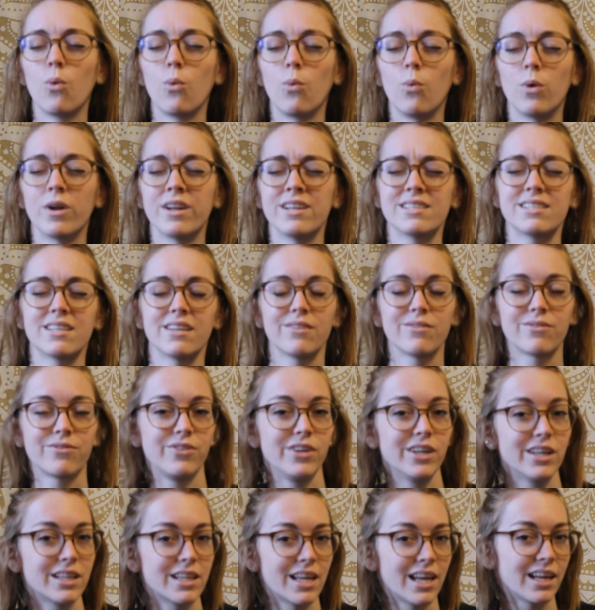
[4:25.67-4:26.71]
What does it
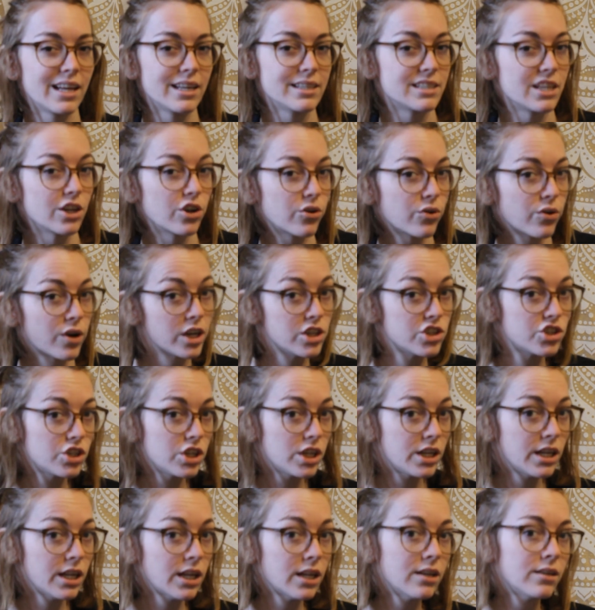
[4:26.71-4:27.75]
feel like? Is it
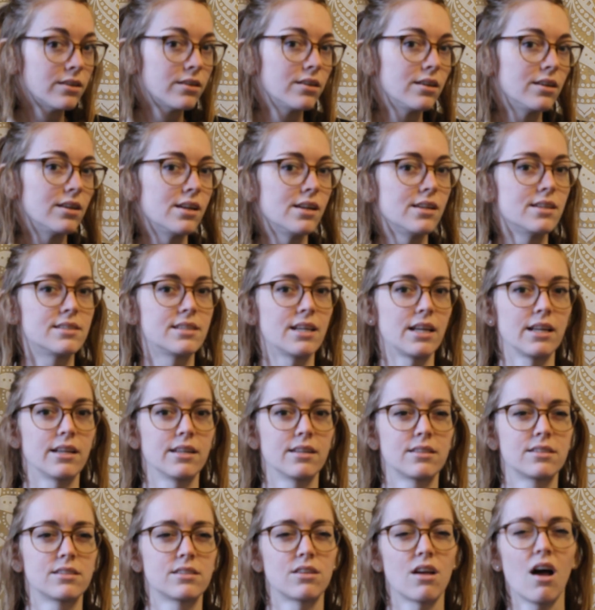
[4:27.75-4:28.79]
crunchy? Is it
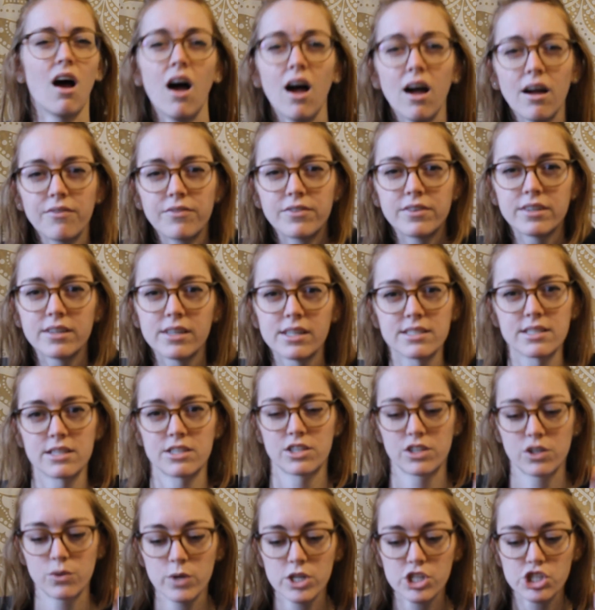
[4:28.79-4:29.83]
soft? Is it
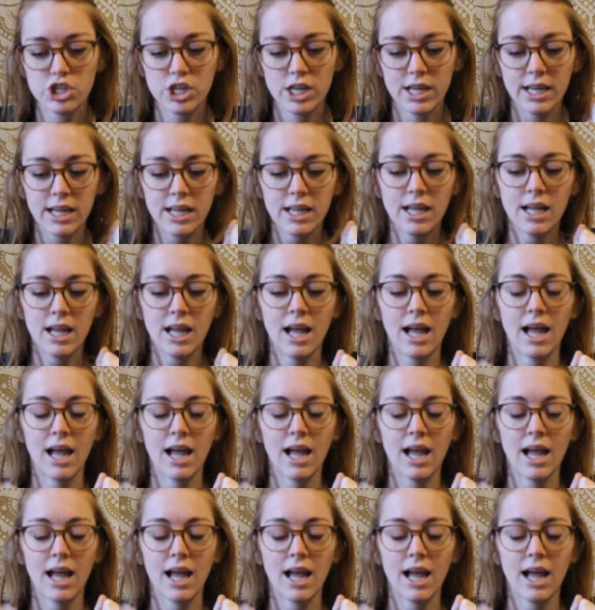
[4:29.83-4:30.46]
squishy?